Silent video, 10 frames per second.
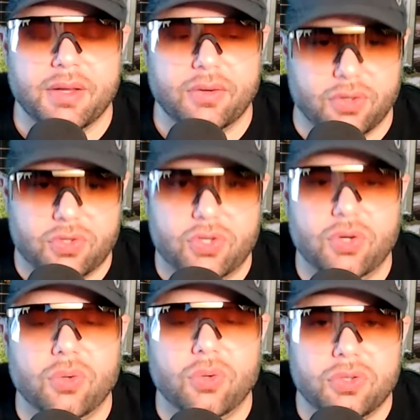to
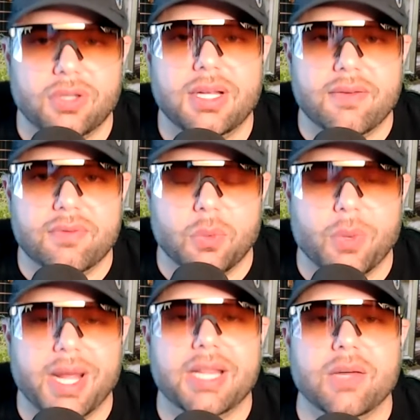choose to live the
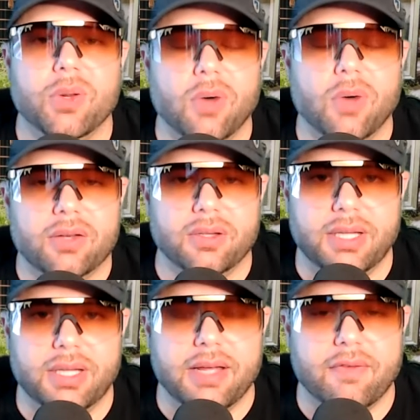way that we want to
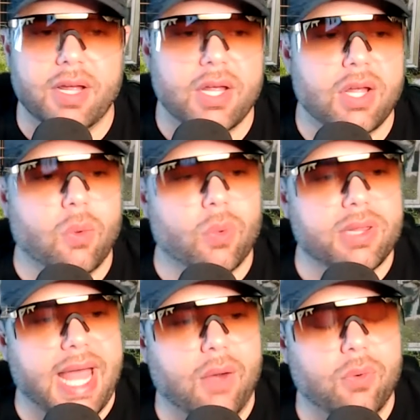live
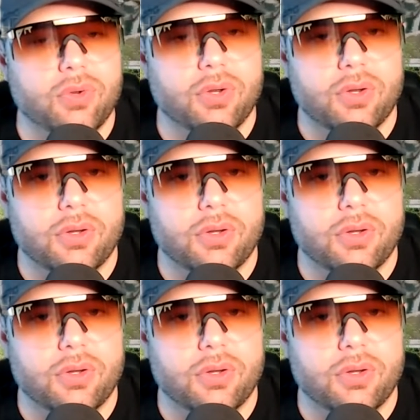without